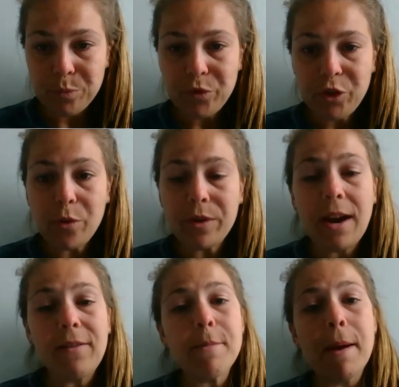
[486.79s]
So
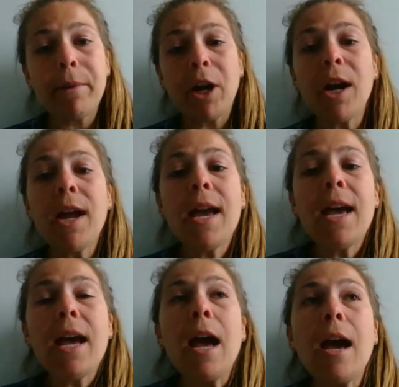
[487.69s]
now remember,
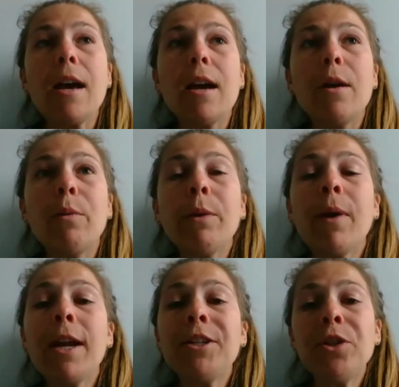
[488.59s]
we
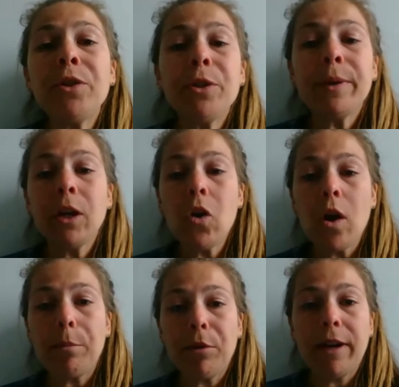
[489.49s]
want you to
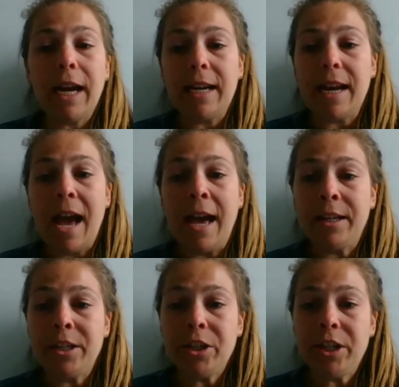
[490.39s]
incorporate
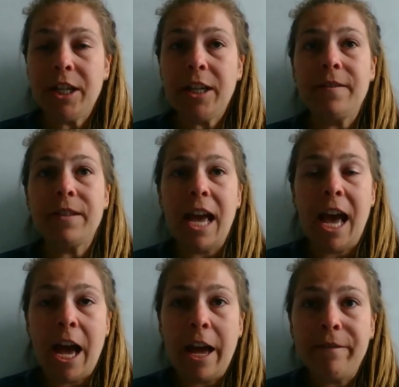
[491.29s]
adjectives,
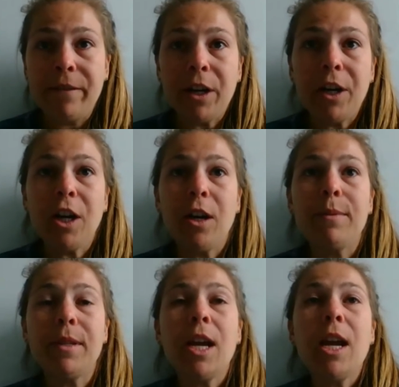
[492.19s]
adverbs,